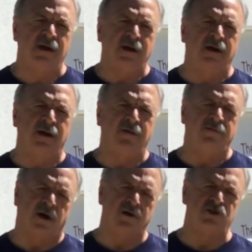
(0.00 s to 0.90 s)
of
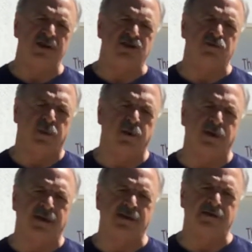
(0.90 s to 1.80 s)
R.G.
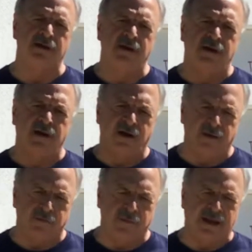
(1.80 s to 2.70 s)
Sperling's
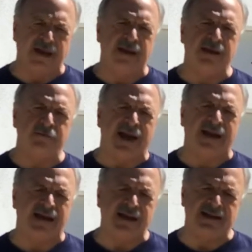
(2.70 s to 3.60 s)
beginning back
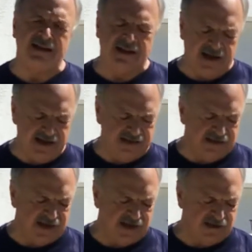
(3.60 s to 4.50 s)
in
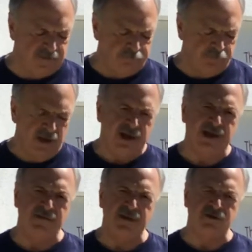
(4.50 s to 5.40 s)
1886.
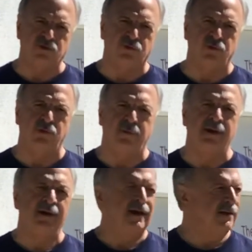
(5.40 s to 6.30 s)
In this group,
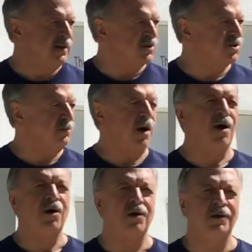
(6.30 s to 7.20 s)
in this
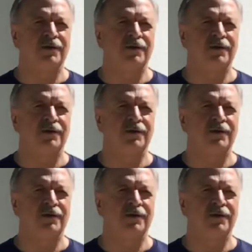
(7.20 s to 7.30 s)
small